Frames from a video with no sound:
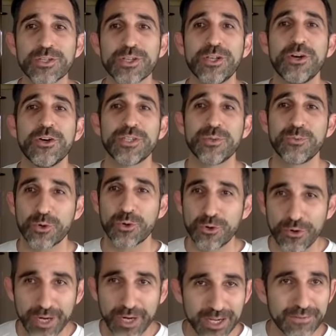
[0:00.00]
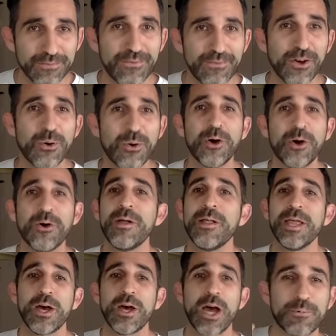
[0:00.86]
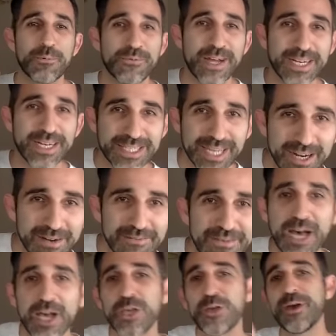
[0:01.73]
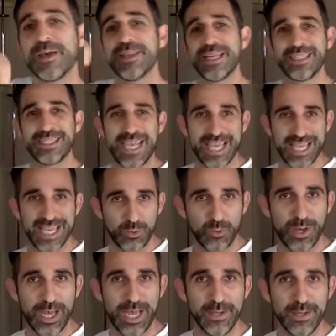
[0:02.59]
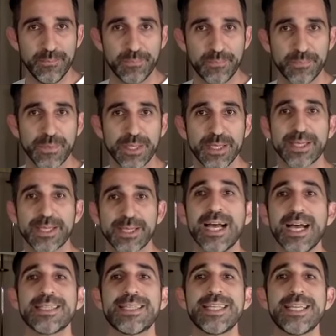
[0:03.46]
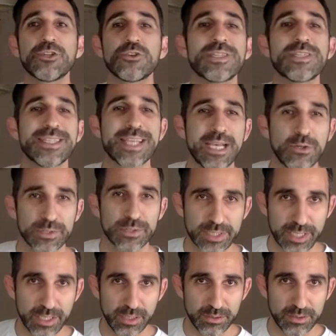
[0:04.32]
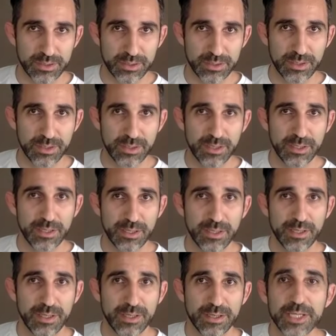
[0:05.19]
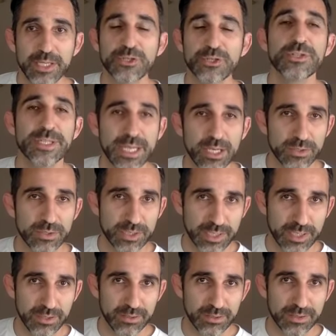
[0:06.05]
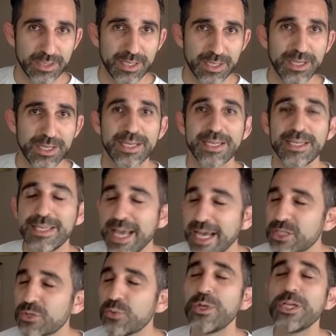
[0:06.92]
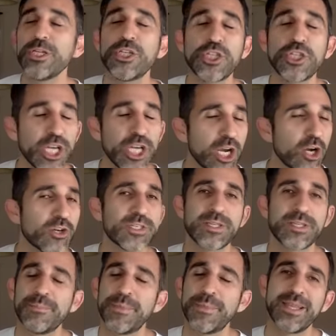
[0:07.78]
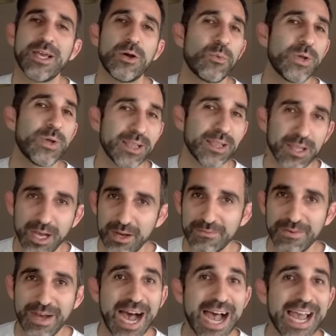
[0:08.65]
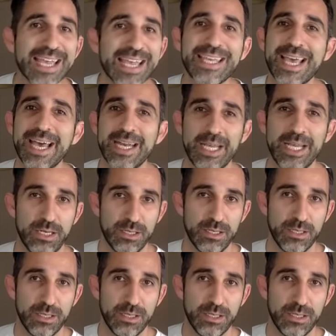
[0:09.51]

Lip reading: closing. We're creating FOMO. I provide a ton of value and then I take it away. Guys, these are sales skills. These are sales skills. Yes, we share something that we love. I get it.